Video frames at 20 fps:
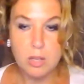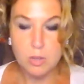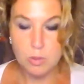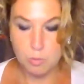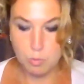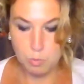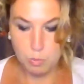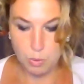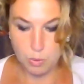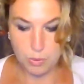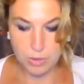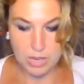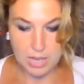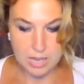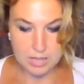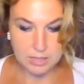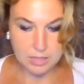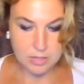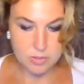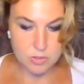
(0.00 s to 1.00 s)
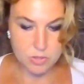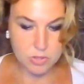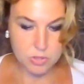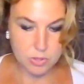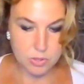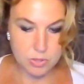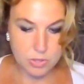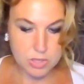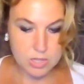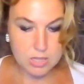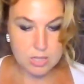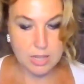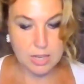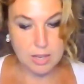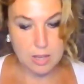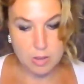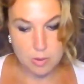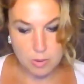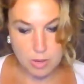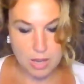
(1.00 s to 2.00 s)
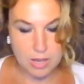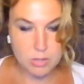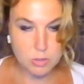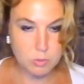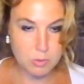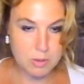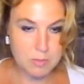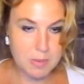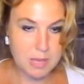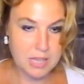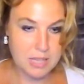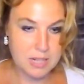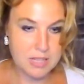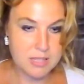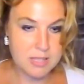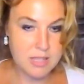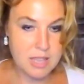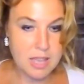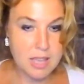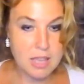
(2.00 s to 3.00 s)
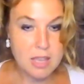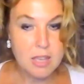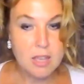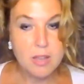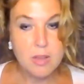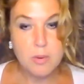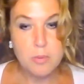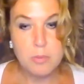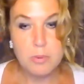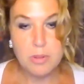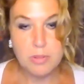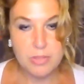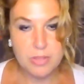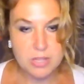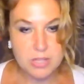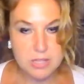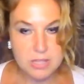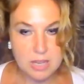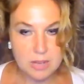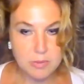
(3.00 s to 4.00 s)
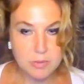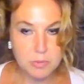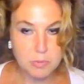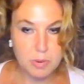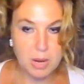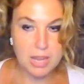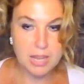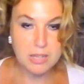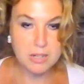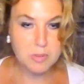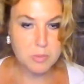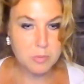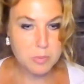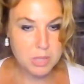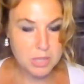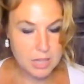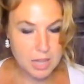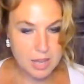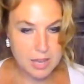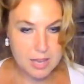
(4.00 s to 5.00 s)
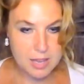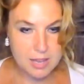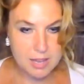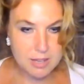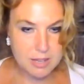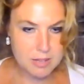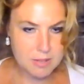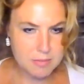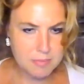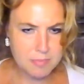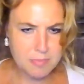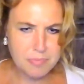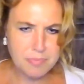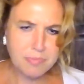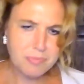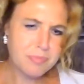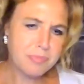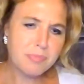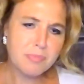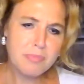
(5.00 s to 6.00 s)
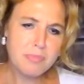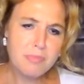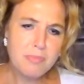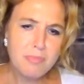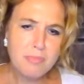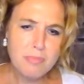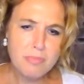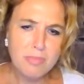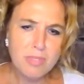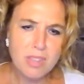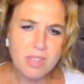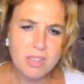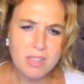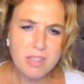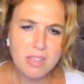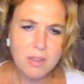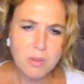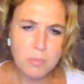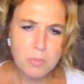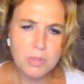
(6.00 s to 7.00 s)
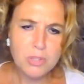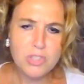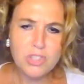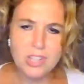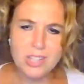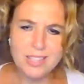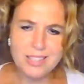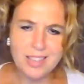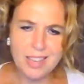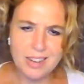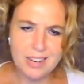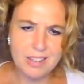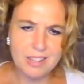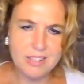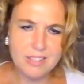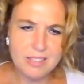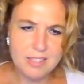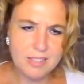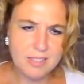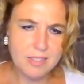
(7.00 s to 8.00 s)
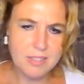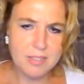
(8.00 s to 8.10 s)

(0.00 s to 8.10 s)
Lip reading: worry and concern to like, oh gosh, what am I going to say? Will this sound right? Will she get it?